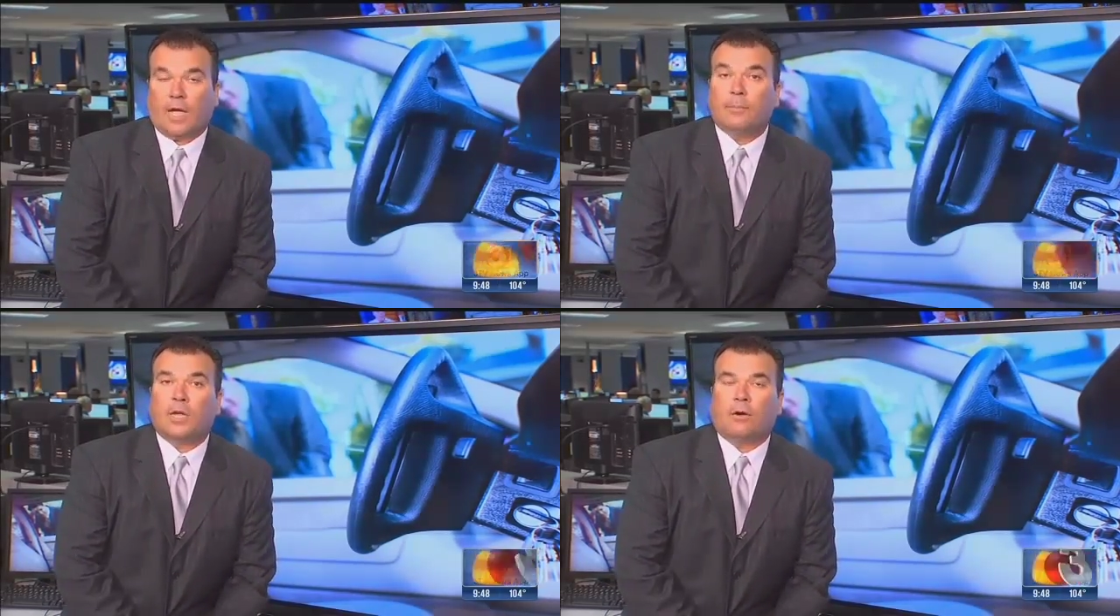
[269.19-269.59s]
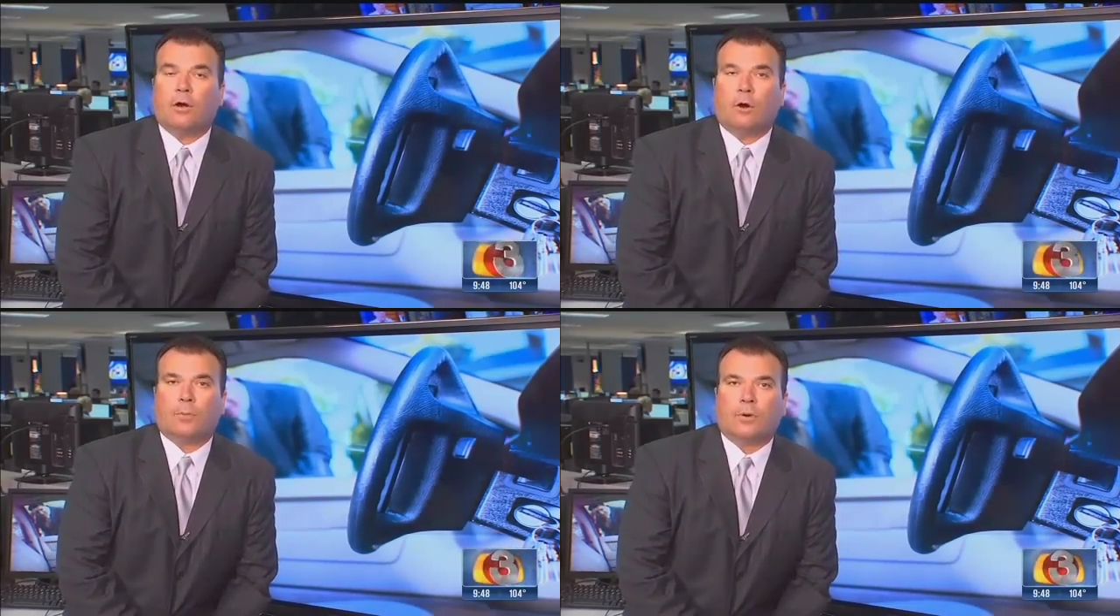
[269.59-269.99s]
I'm
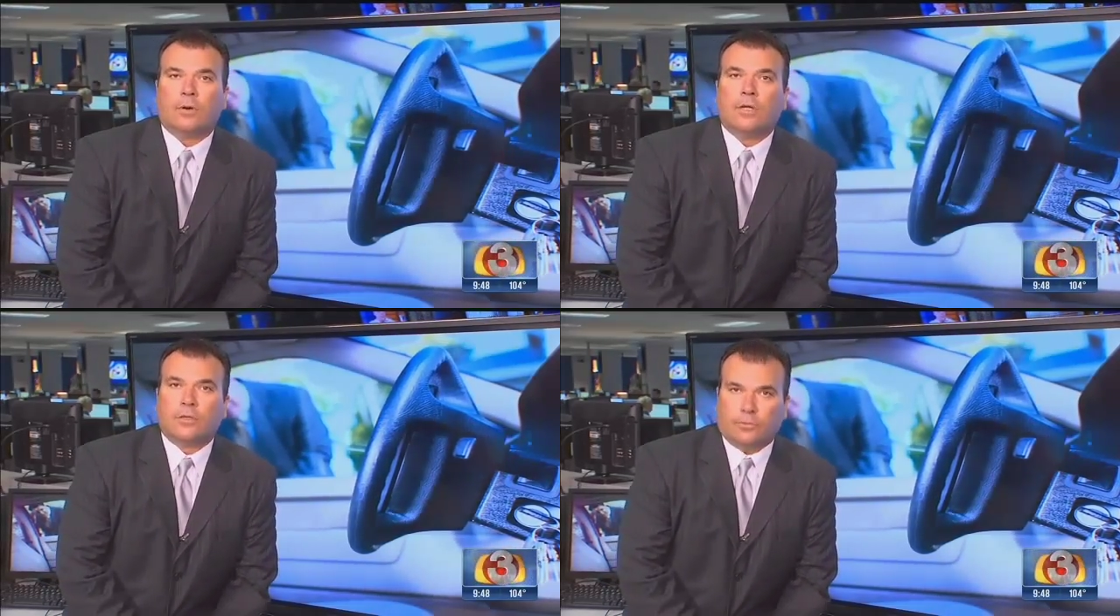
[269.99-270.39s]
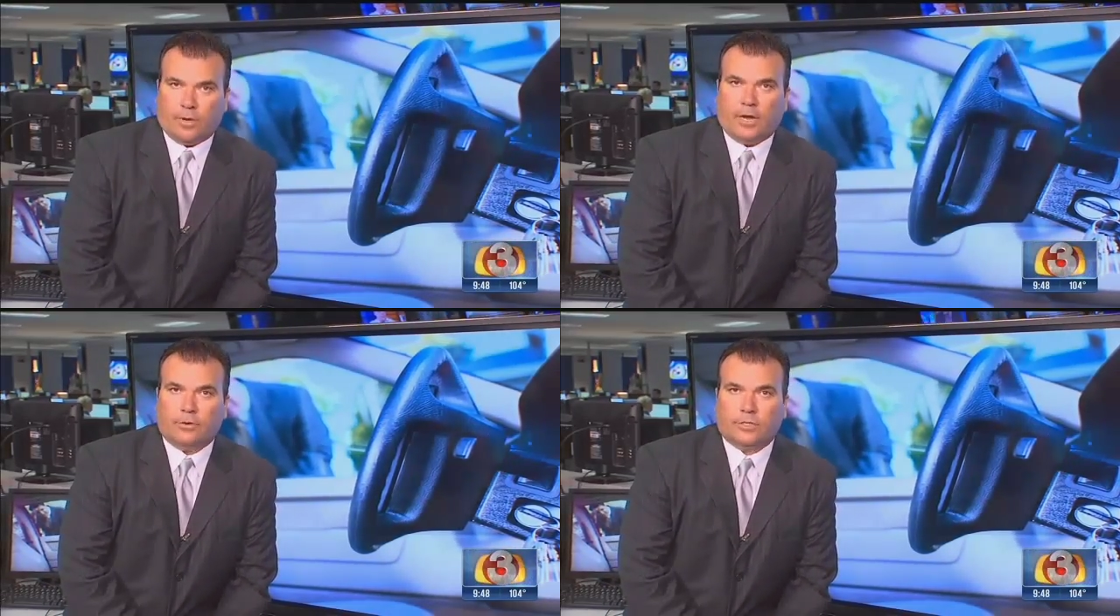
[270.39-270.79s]
Gary Harper,
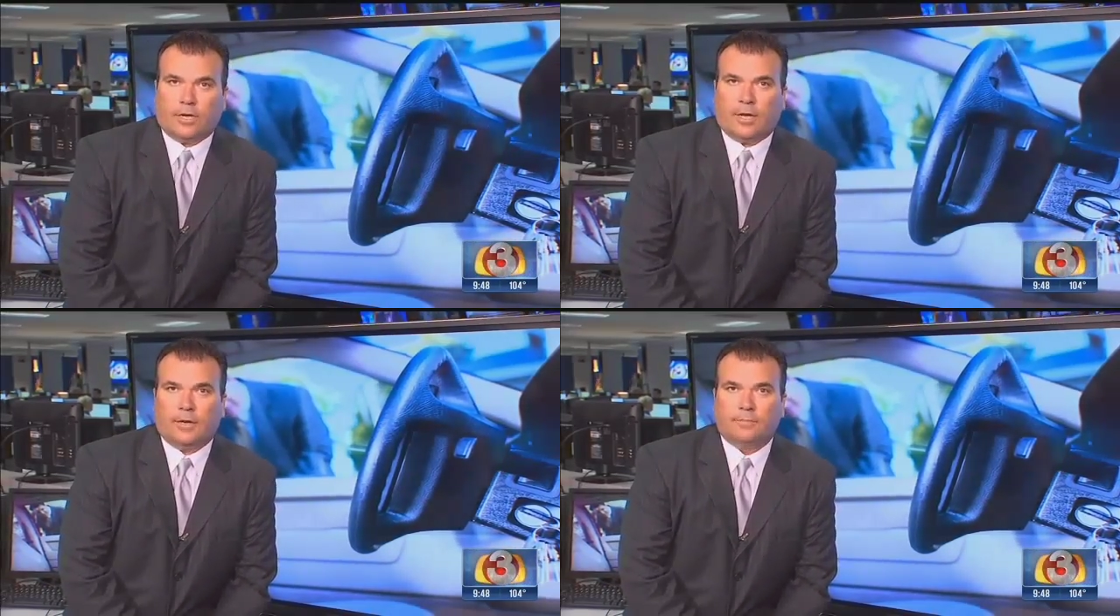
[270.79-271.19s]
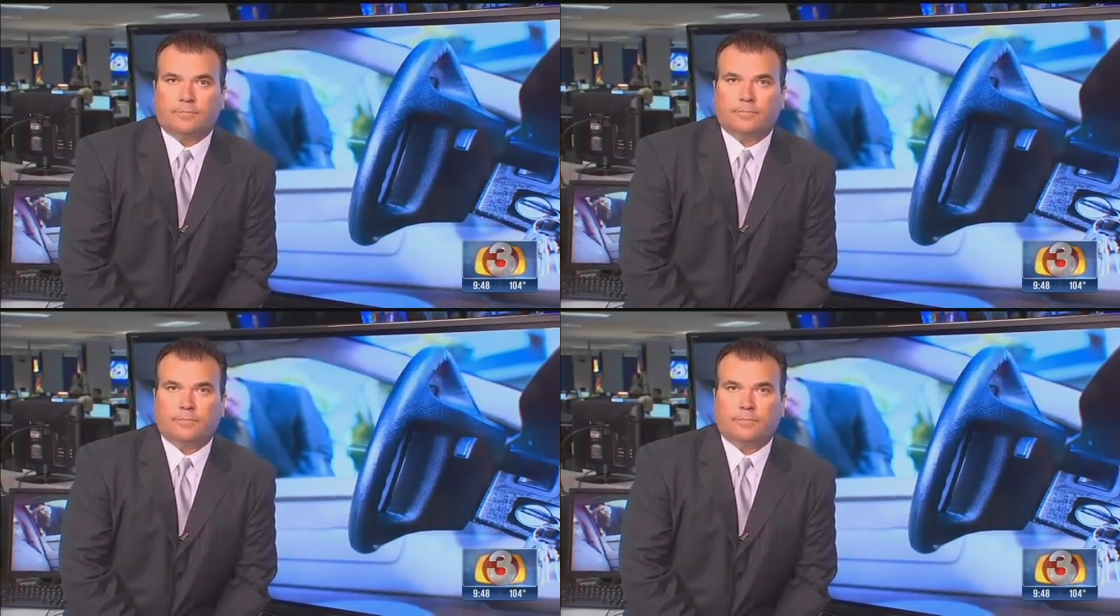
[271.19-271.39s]
three on your side.